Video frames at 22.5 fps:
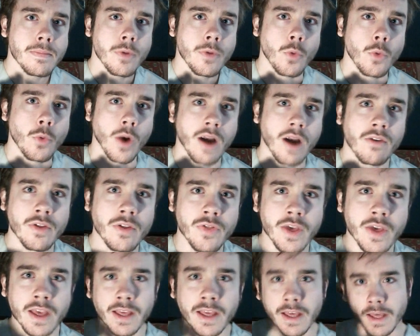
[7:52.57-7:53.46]
where
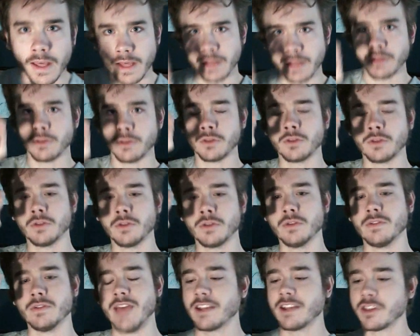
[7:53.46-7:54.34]
everything
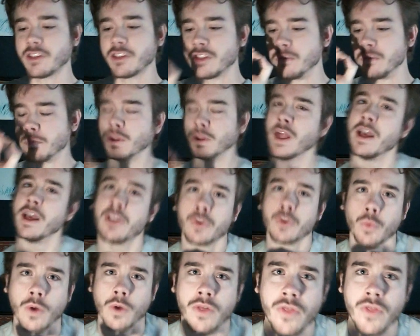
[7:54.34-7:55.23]
is, that's the
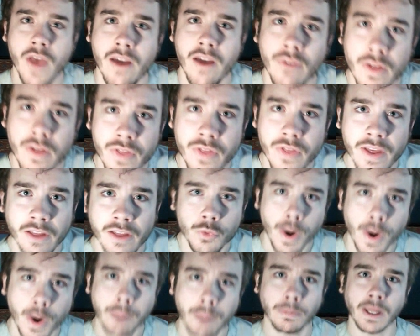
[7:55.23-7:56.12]
place where everything is
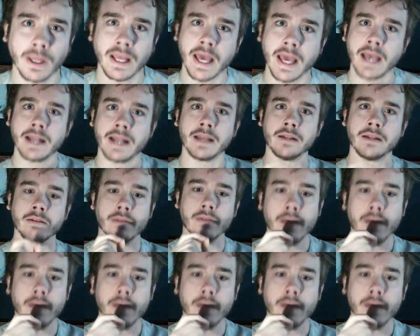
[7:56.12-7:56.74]
replicated.